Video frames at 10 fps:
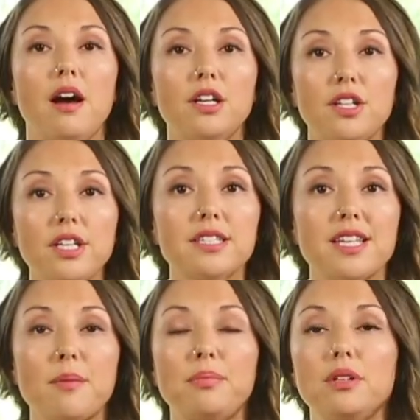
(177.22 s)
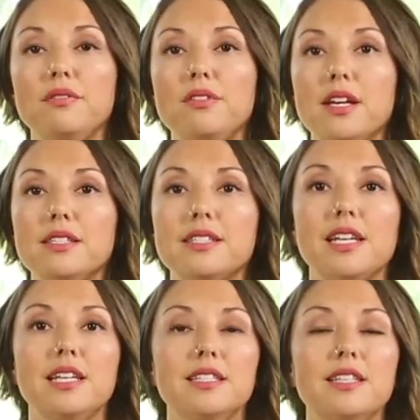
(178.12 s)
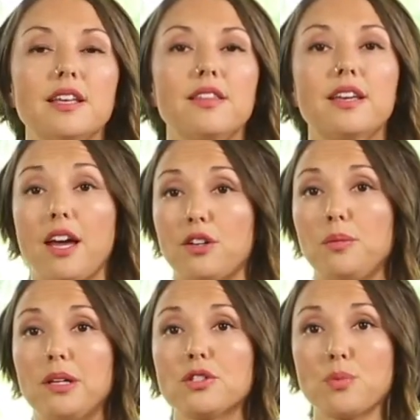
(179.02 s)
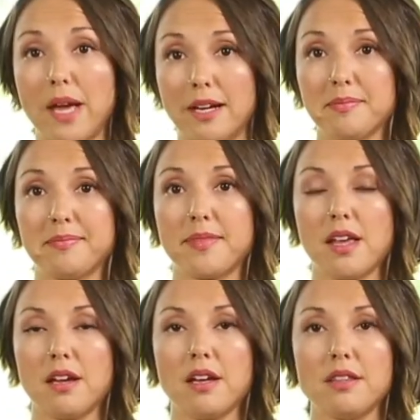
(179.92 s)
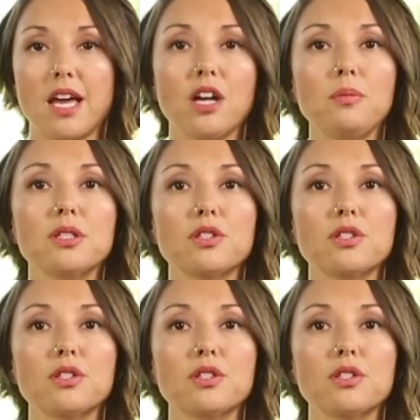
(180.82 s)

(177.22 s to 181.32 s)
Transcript: A good example of this is the kettlebell swing. The kettlebell